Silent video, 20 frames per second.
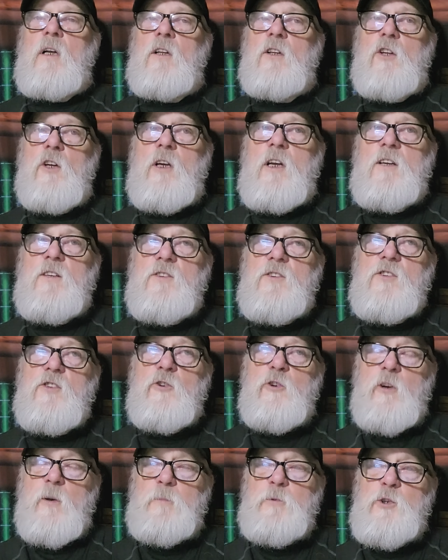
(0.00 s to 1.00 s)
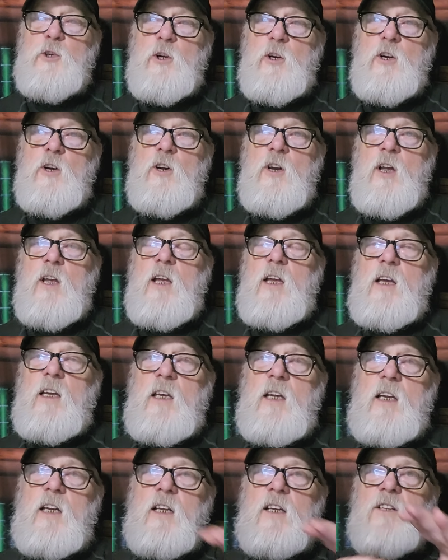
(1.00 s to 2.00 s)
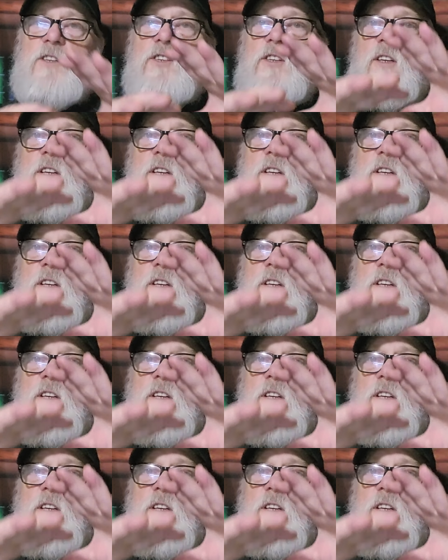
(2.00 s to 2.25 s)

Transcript: look at Scripture in its